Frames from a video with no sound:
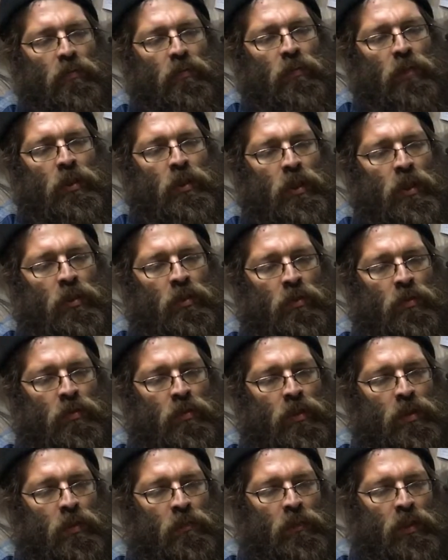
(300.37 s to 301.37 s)
which I do
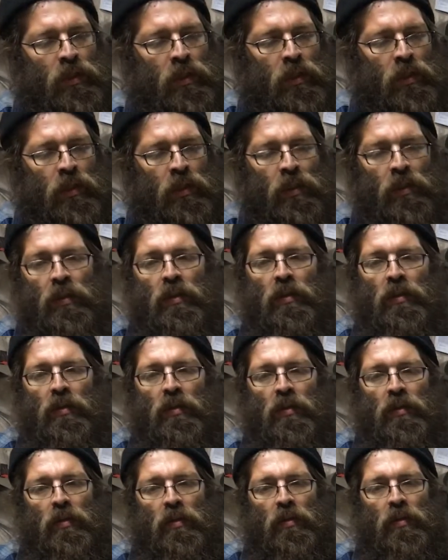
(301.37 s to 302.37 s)
some of the
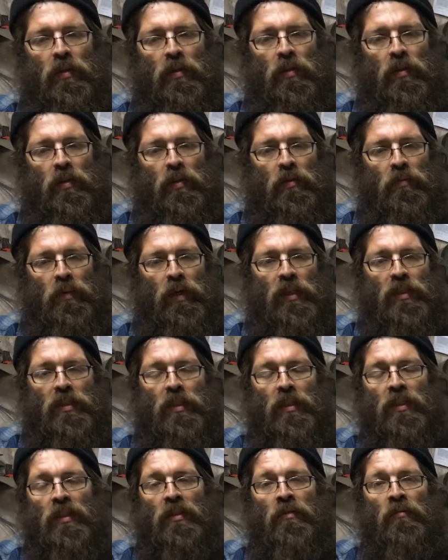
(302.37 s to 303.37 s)

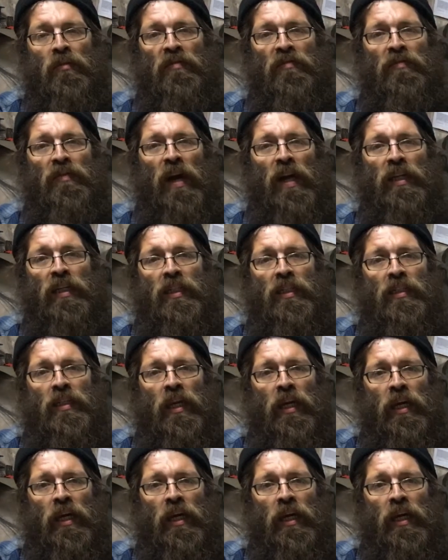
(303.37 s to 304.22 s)
basically refining the